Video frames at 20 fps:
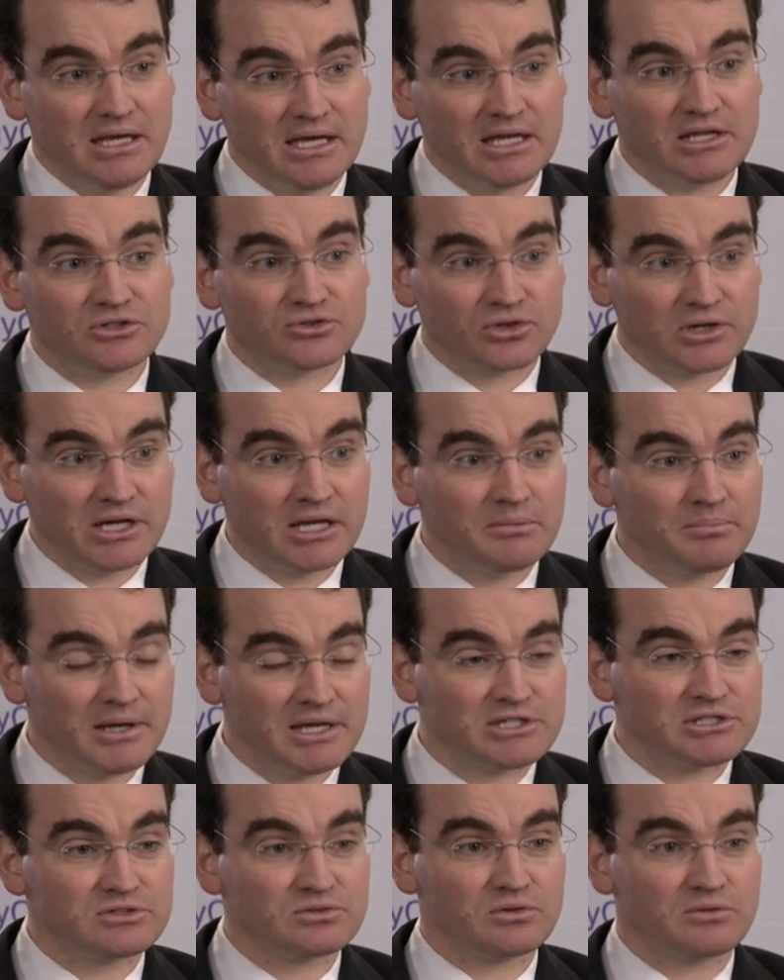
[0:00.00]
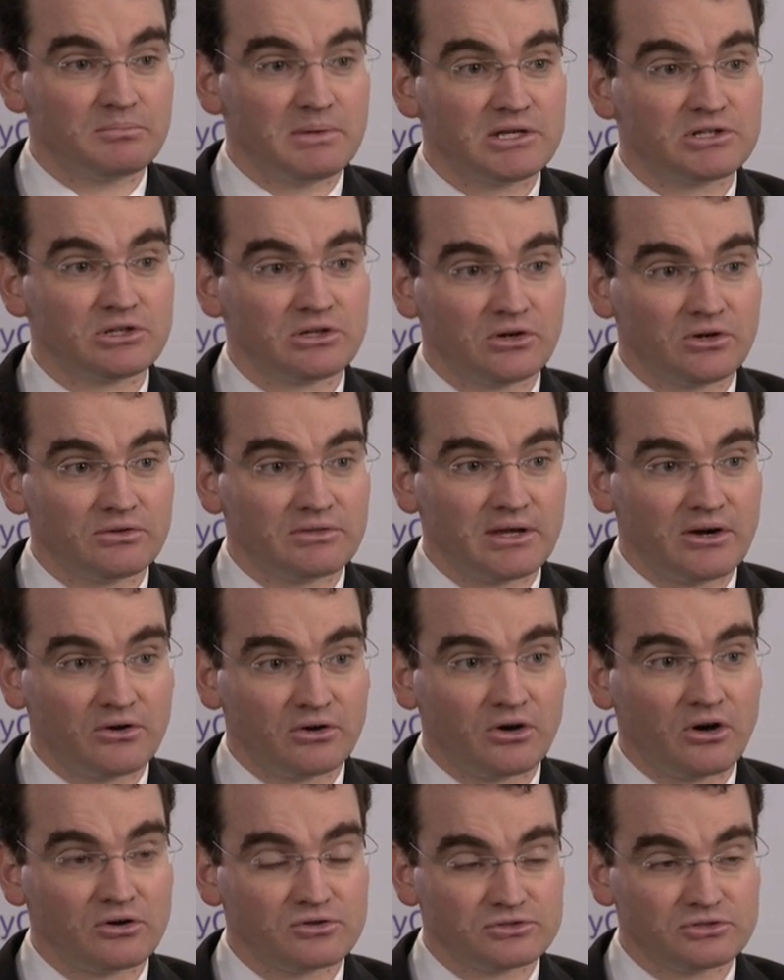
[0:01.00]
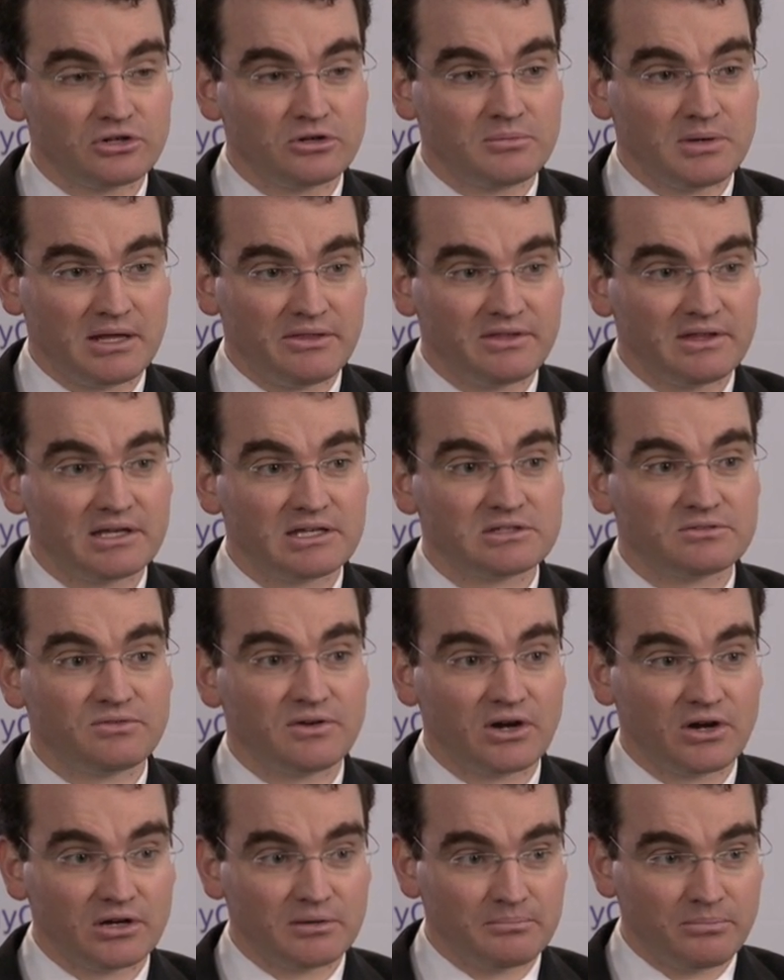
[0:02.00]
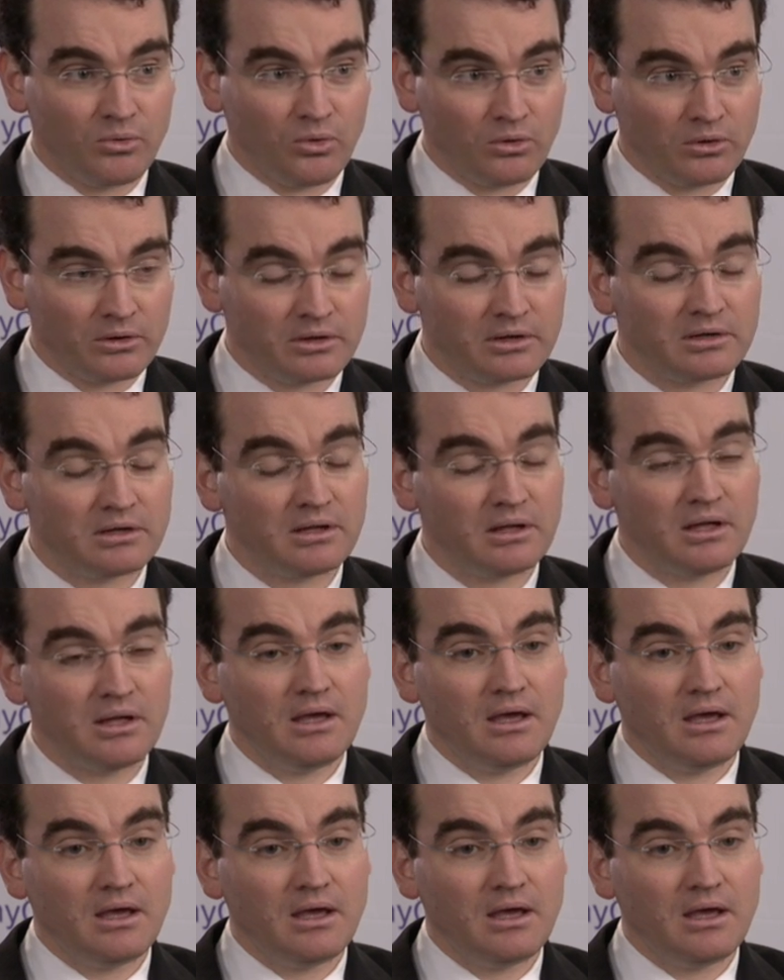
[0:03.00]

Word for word: in treating patients with medullary thyroid carcinoma, I think is very important.